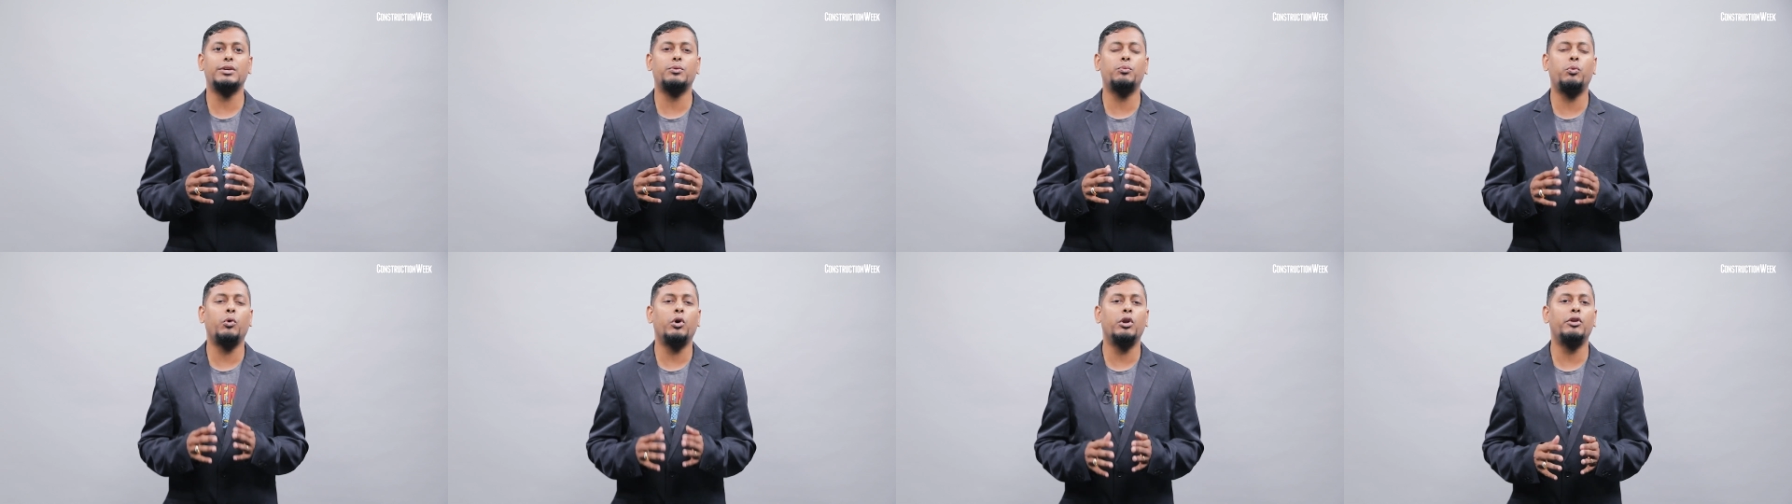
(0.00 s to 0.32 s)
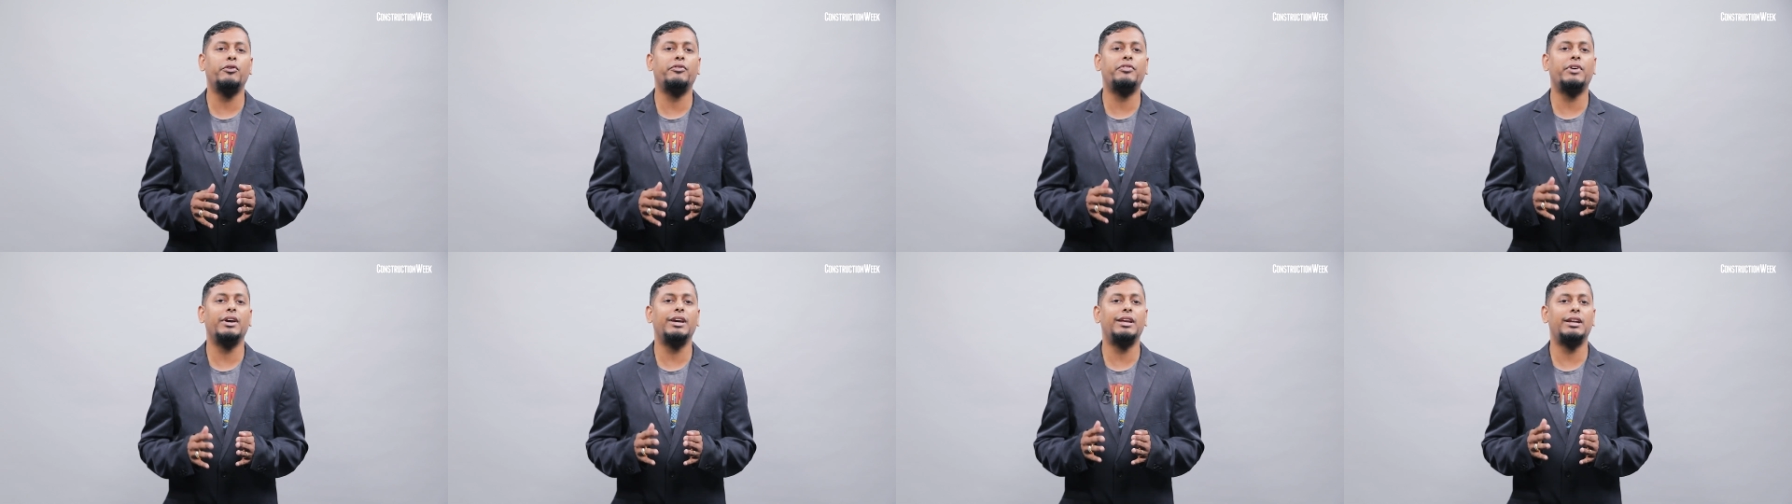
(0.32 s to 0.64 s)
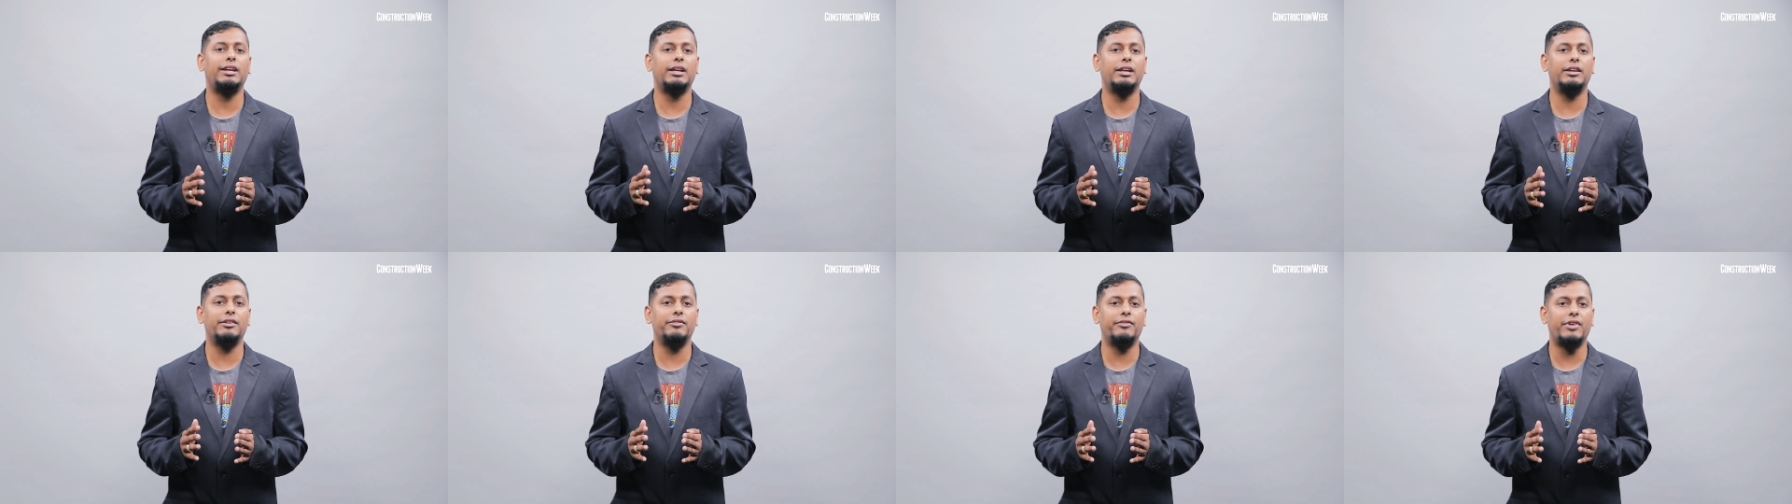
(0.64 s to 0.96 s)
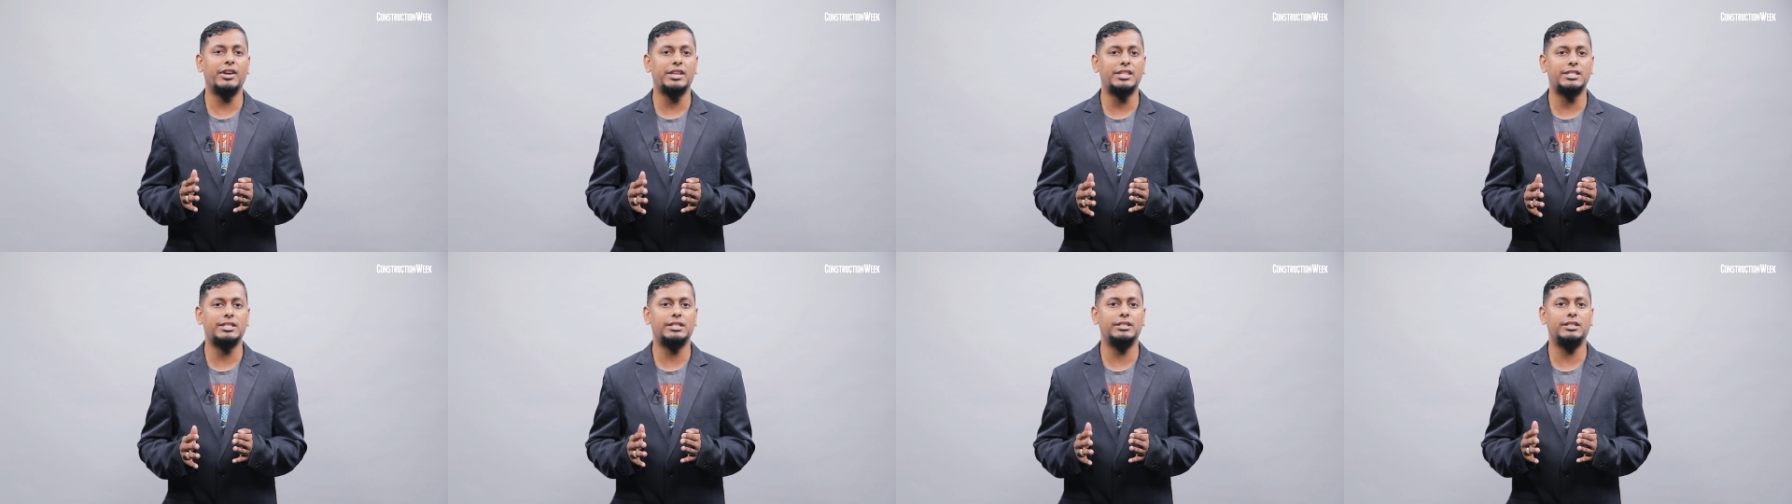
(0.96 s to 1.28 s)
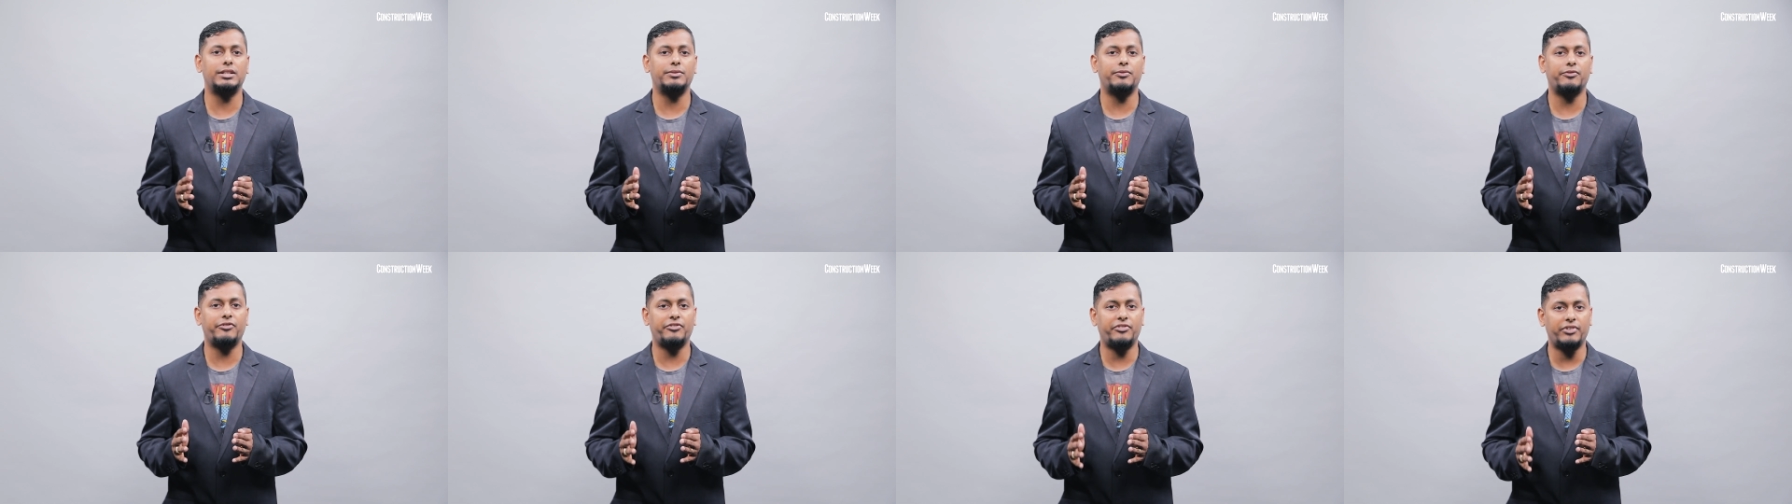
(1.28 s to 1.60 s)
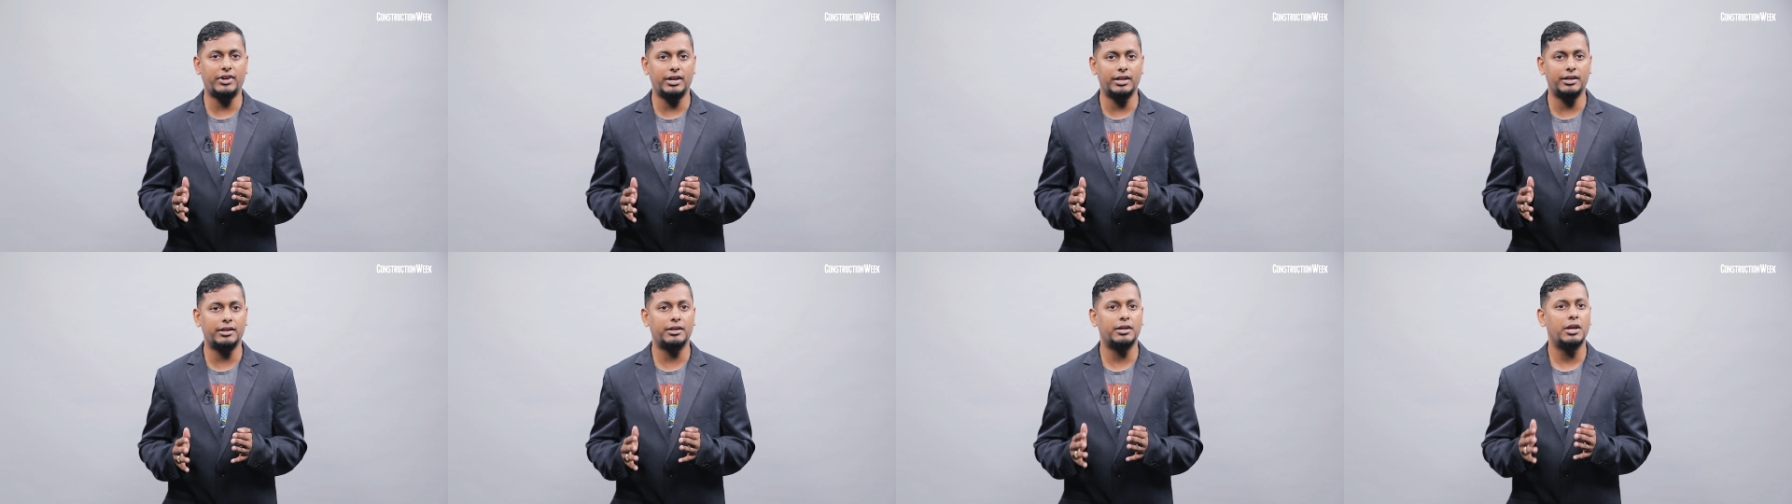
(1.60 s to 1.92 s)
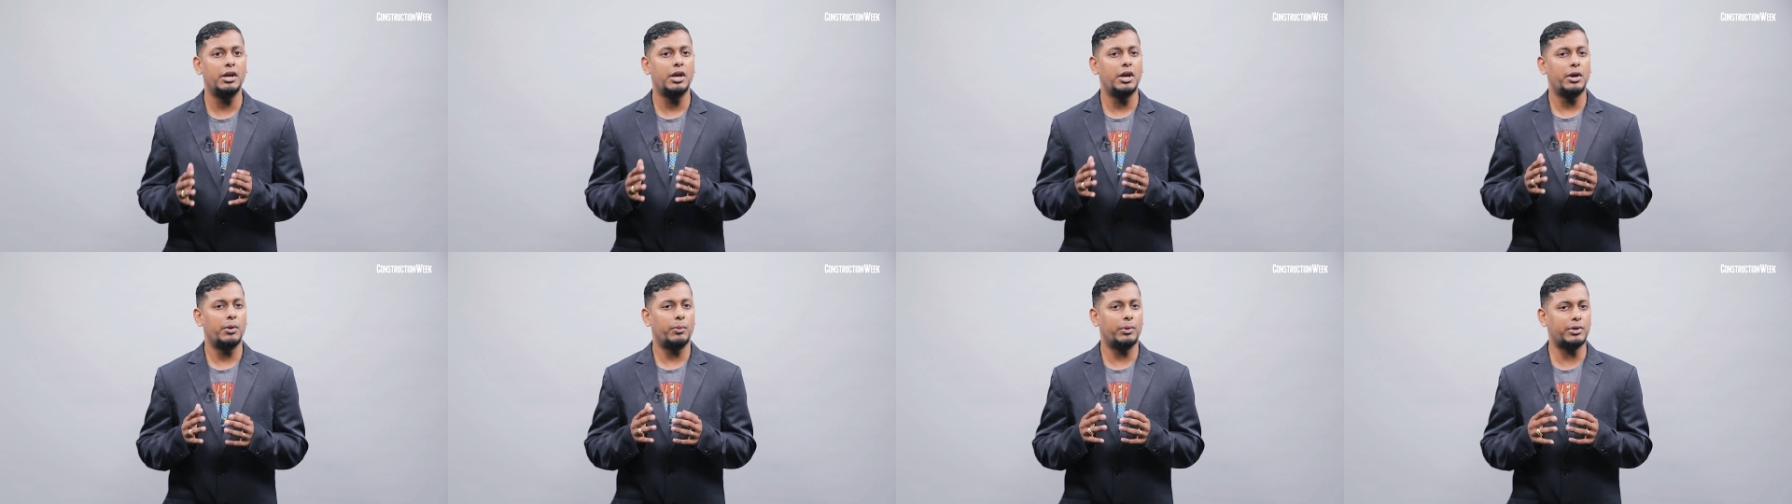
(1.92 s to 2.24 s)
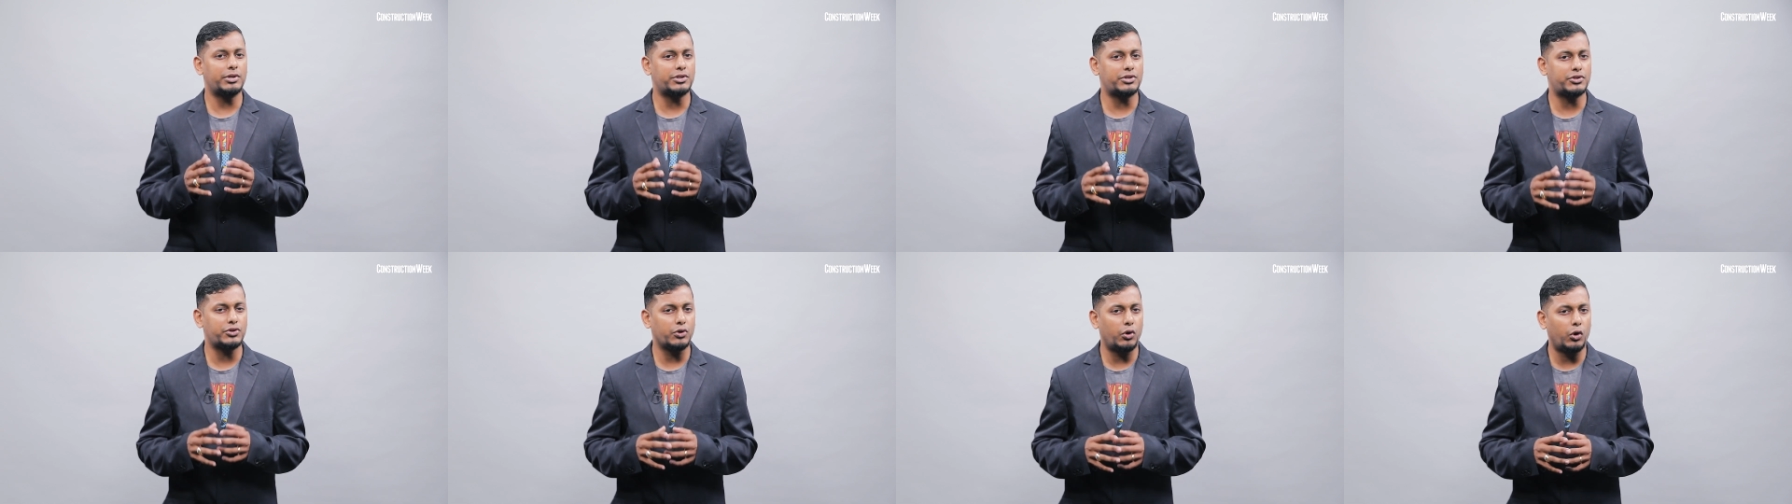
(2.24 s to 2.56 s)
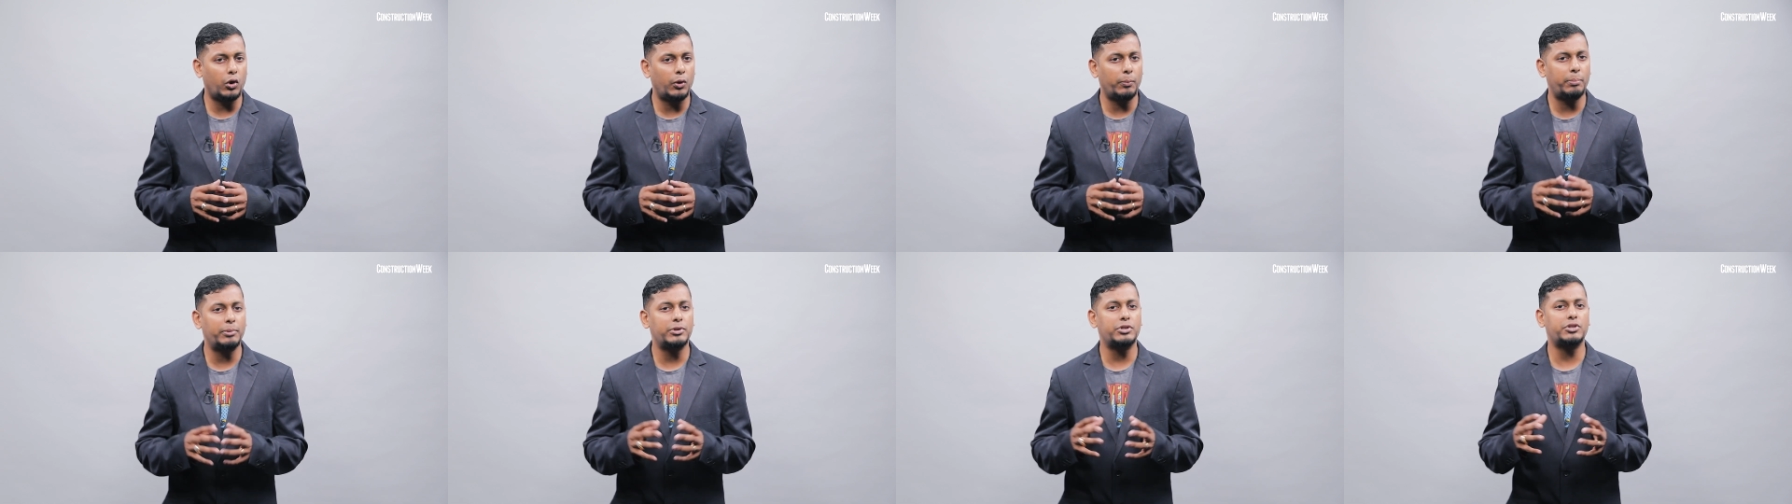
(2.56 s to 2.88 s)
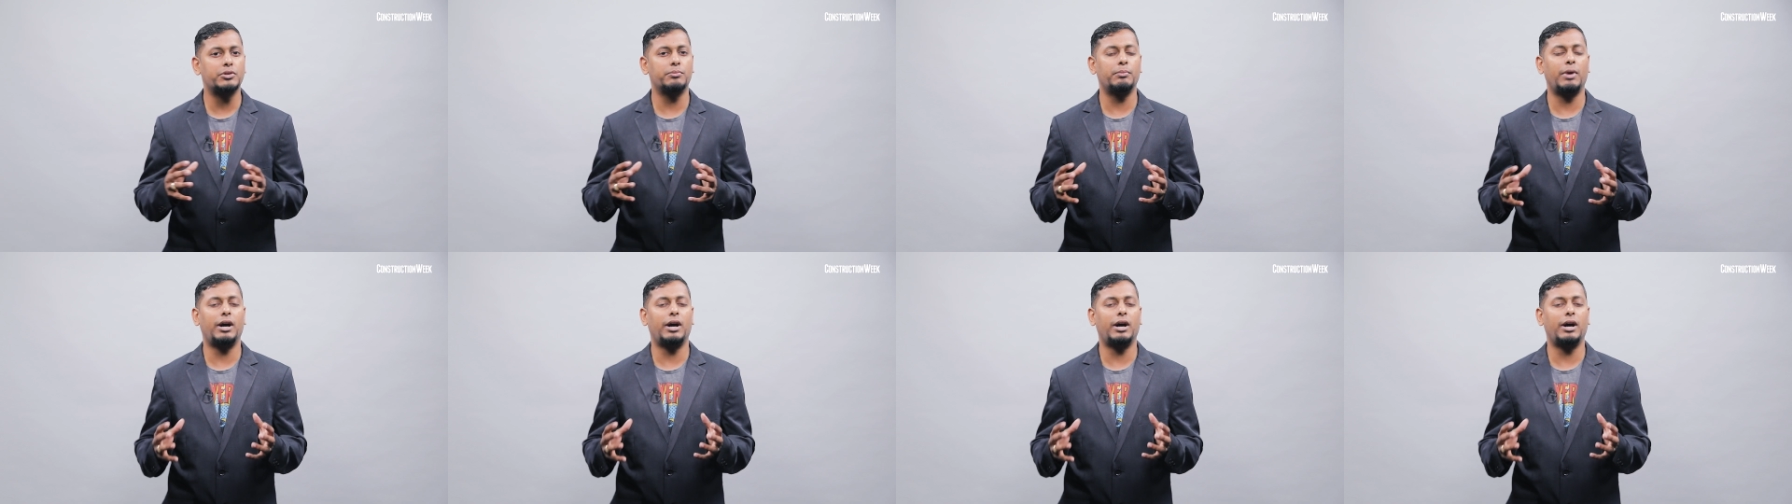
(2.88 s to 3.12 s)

a qualified investor fund, which is open to